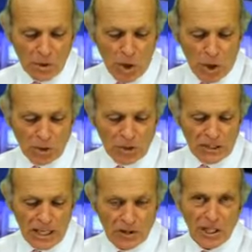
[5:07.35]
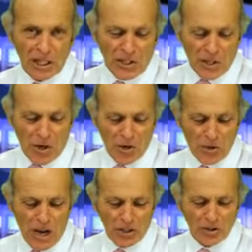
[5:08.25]
McDonald's is now selling a
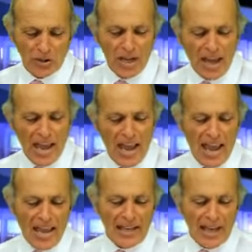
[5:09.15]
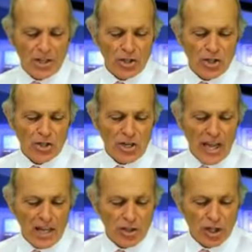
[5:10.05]
quarter-ouncer, and
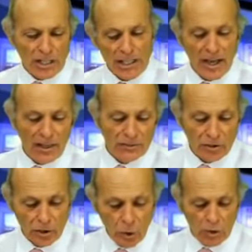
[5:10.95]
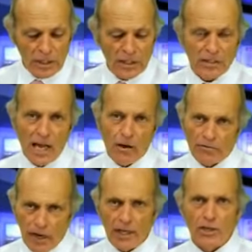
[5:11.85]
Angelina Jolie has now
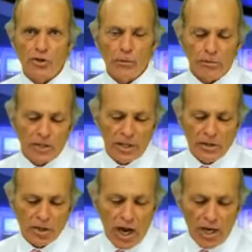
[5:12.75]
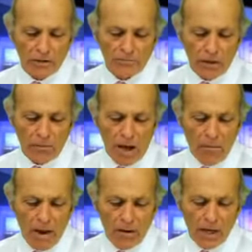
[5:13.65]
finally adopted a child from
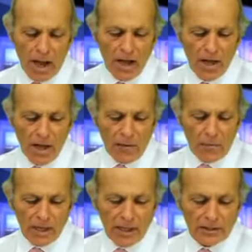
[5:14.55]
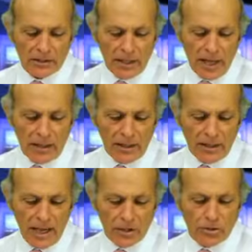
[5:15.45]
America. My cousin had an
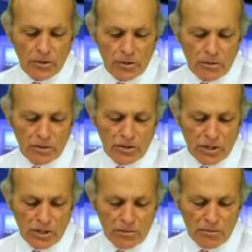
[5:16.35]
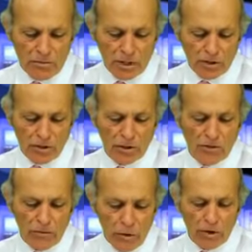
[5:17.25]
exorcism but couldn't
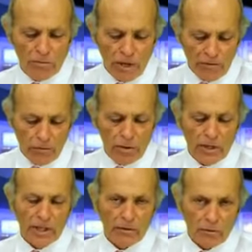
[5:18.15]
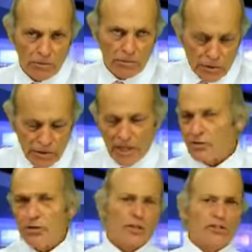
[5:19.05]
afford to pay for it, and they
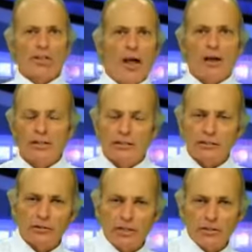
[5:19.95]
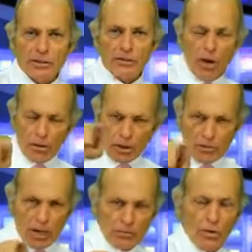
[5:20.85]
repossessed her. There's a long list of crazy things. I'll come
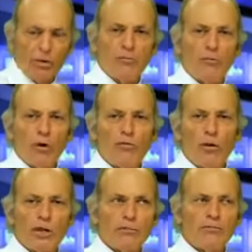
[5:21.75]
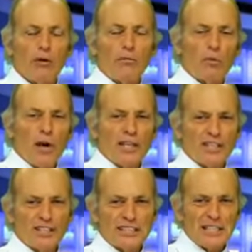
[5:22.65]
back tomorrow. I'll have more for you from the right.
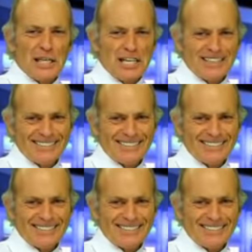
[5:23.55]
See ya.